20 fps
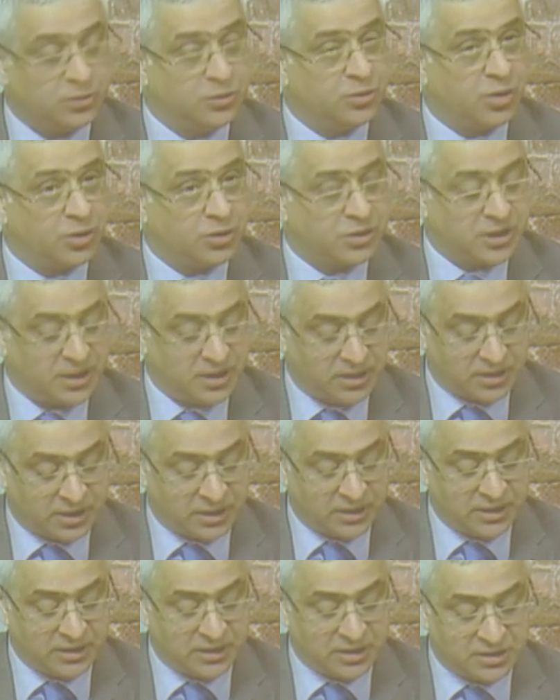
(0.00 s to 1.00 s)
not take
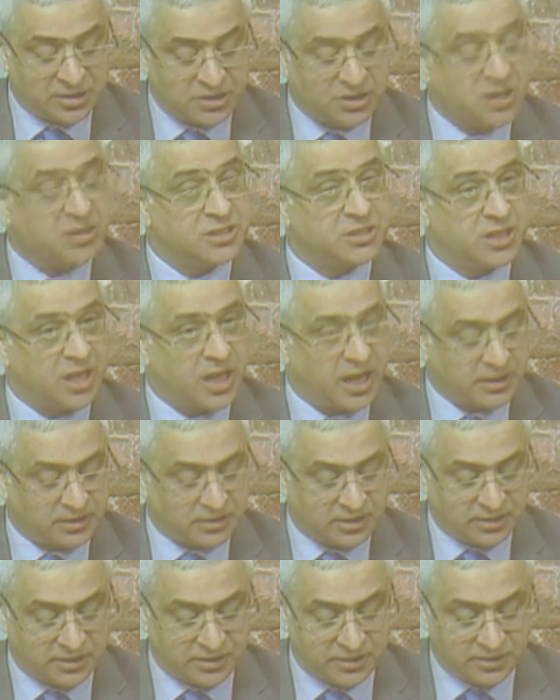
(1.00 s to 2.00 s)
any decisions lightly.